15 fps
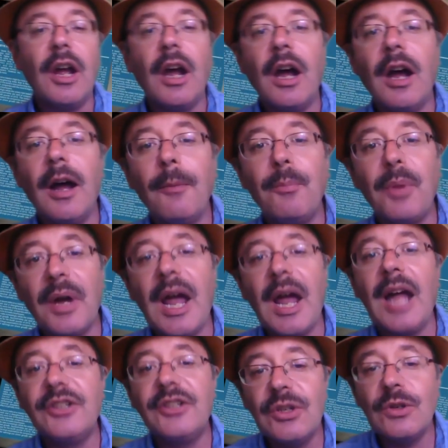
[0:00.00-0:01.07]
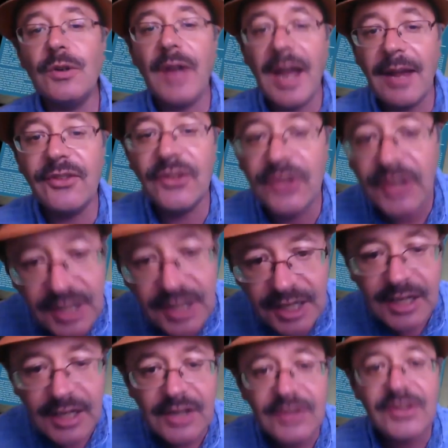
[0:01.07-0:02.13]
But I do have
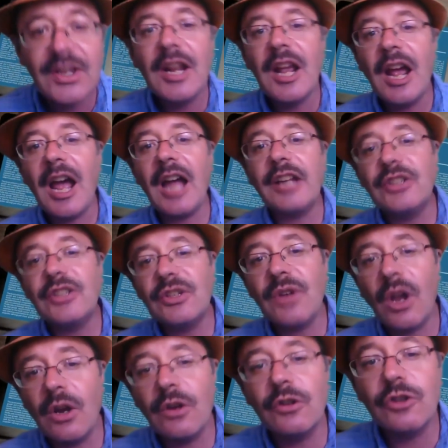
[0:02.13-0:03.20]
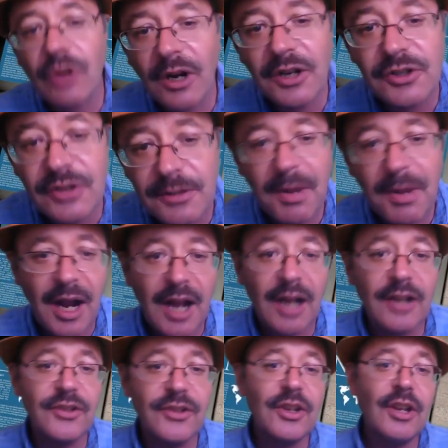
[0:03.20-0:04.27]
CDs. I do own treasury
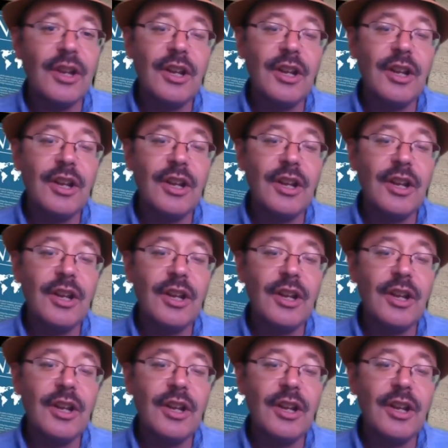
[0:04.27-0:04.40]
bonds.